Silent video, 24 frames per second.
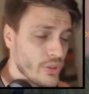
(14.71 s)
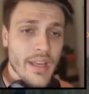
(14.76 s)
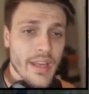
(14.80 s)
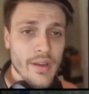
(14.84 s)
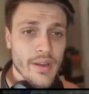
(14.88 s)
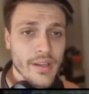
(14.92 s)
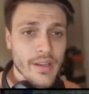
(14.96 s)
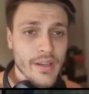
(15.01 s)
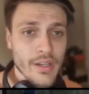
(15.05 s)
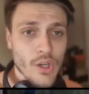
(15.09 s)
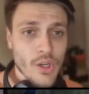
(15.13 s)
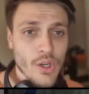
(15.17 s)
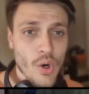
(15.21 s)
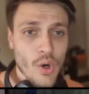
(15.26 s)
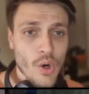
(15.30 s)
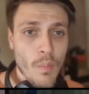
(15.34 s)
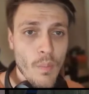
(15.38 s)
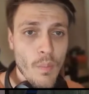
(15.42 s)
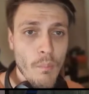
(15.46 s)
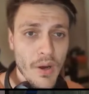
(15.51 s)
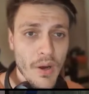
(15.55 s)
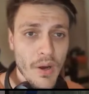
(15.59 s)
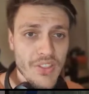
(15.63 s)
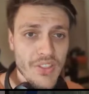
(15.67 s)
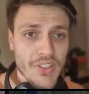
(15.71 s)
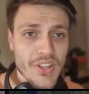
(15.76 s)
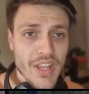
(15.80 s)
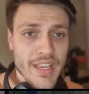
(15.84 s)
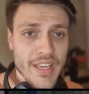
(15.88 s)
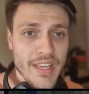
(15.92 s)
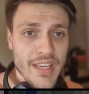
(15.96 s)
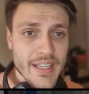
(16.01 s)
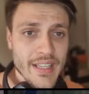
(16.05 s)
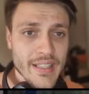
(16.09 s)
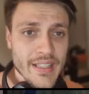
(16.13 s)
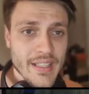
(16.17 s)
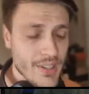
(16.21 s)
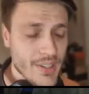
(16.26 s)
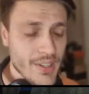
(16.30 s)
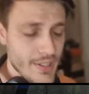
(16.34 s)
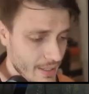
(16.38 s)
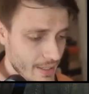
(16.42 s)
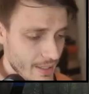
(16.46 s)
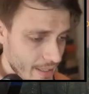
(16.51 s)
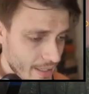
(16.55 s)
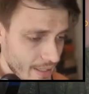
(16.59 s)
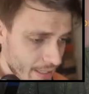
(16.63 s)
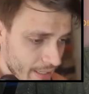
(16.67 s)
I'm gonna go butt naked
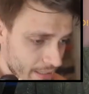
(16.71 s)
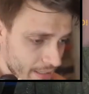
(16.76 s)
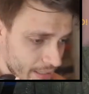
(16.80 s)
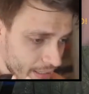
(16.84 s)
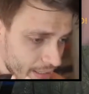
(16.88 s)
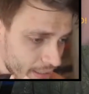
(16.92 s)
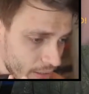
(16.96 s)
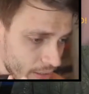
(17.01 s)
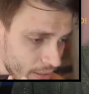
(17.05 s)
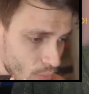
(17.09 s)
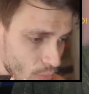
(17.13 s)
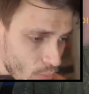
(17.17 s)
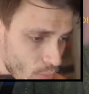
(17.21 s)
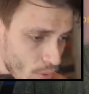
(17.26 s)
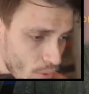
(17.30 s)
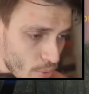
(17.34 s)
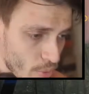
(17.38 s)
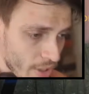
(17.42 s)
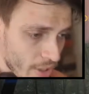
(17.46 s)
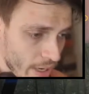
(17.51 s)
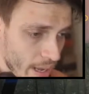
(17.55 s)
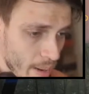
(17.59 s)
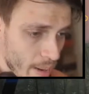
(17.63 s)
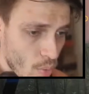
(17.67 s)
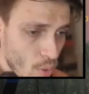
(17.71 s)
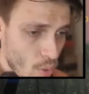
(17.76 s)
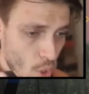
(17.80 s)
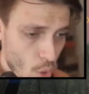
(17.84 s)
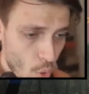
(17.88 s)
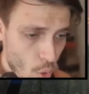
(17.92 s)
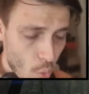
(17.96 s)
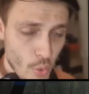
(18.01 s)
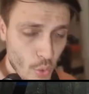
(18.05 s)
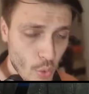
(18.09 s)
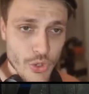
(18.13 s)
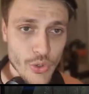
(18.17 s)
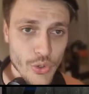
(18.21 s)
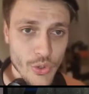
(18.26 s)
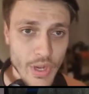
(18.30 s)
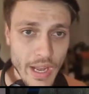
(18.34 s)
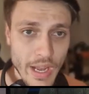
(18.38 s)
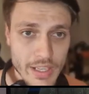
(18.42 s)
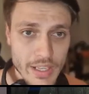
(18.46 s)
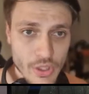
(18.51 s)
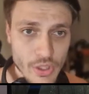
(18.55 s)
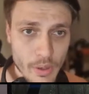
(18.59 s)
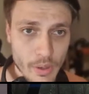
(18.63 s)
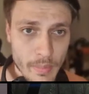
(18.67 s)
in it one more time with you
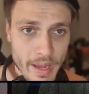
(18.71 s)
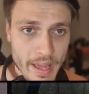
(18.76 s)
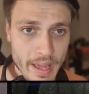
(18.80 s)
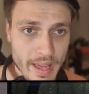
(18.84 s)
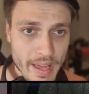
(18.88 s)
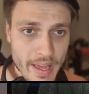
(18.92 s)
guys on my,